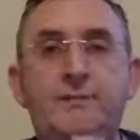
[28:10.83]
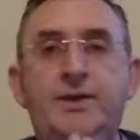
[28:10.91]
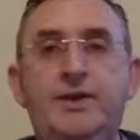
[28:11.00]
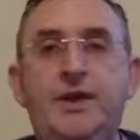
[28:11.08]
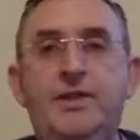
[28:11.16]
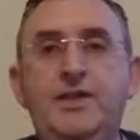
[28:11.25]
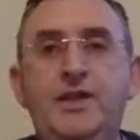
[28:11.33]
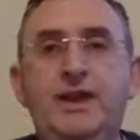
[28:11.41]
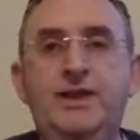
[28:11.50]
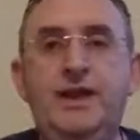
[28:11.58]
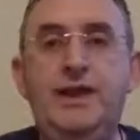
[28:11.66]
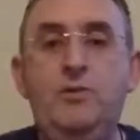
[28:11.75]
But the other
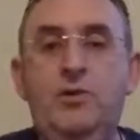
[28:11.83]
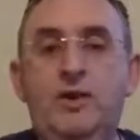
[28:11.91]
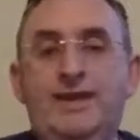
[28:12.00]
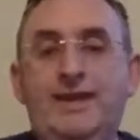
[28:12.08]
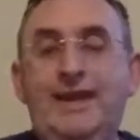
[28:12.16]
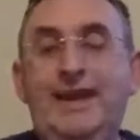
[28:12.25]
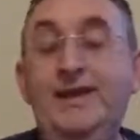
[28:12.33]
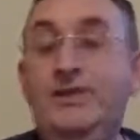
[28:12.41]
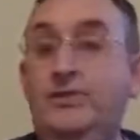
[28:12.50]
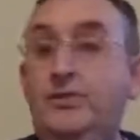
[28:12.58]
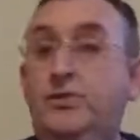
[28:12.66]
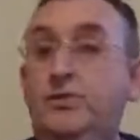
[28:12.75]
thing that I wanted to
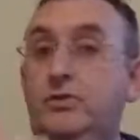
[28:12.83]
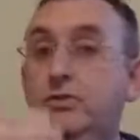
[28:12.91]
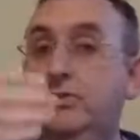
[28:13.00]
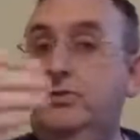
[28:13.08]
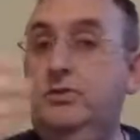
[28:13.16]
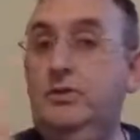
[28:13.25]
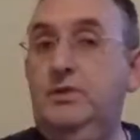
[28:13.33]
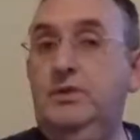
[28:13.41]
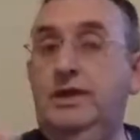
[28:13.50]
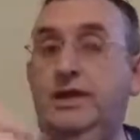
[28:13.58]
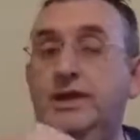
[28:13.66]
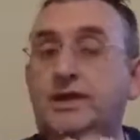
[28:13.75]
get to,
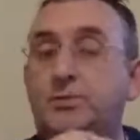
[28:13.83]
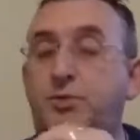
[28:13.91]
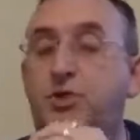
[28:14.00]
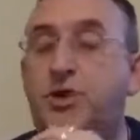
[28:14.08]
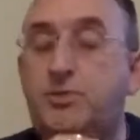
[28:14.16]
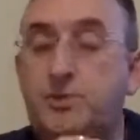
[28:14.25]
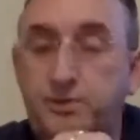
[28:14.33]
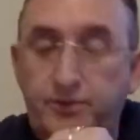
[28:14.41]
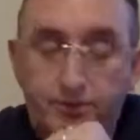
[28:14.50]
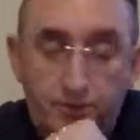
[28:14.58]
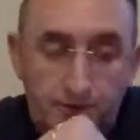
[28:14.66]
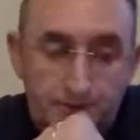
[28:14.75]
like I spoke about
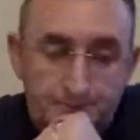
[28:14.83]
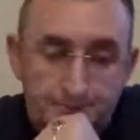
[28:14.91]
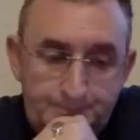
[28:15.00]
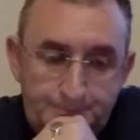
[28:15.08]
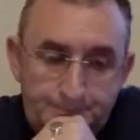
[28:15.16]
before,